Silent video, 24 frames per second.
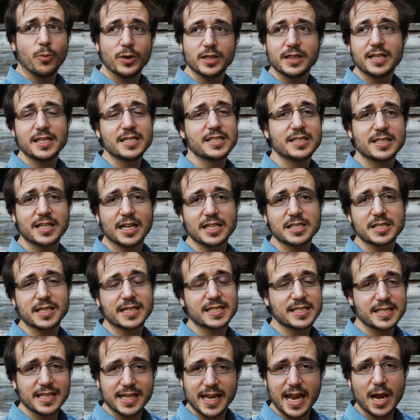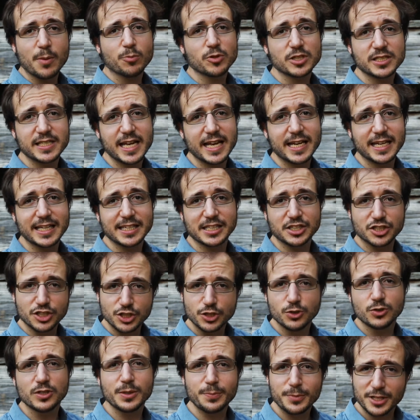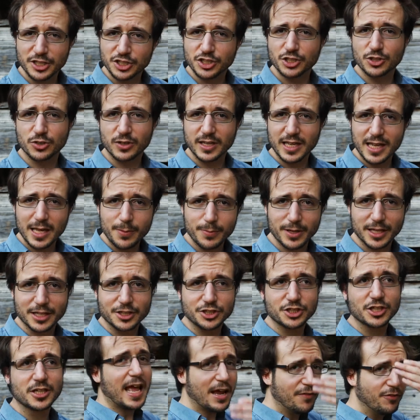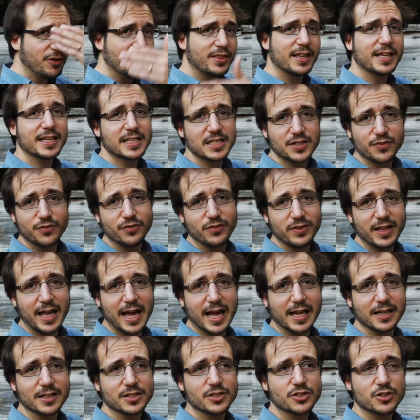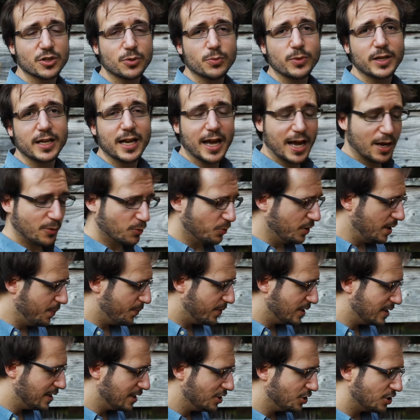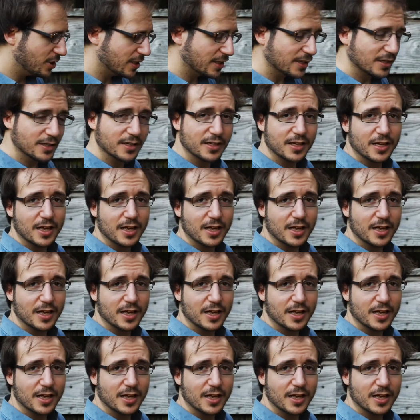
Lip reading: What this does, because the camera's taking a 2-dimensional image, everything is flat, so when I reposition